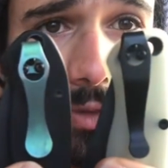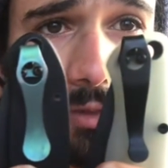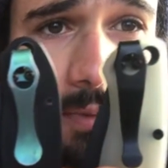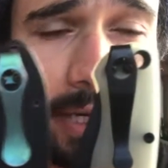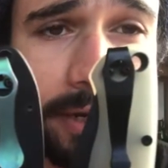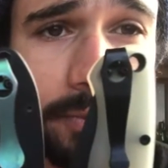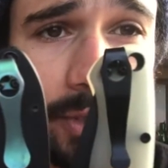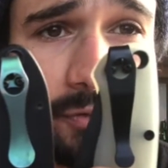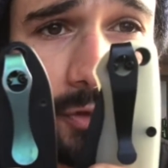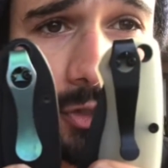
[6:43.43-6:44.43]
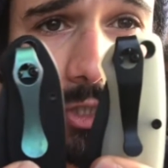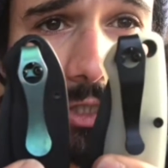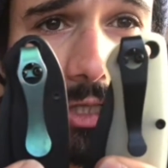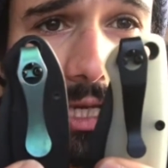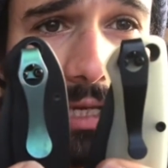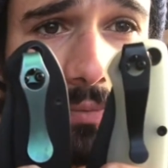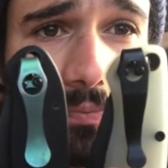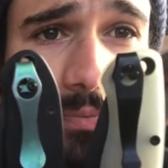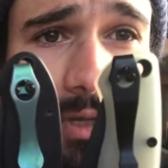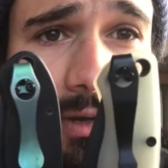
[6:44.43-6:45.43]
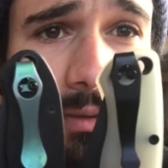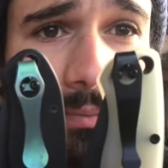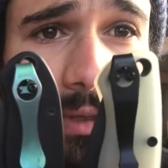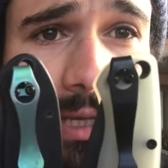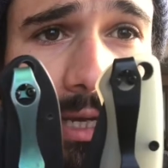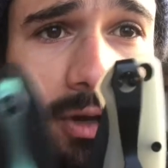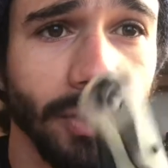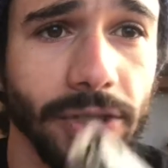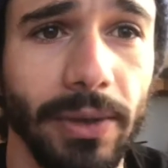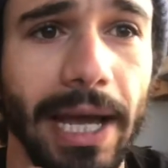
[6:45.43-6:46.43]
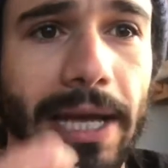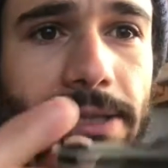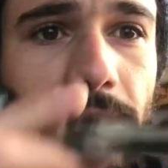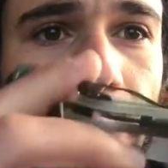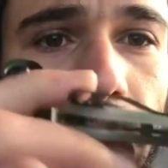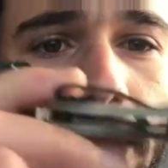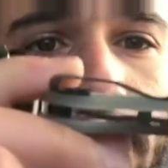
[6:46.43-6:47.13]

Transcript: depending on which version you get. Um, it also has a,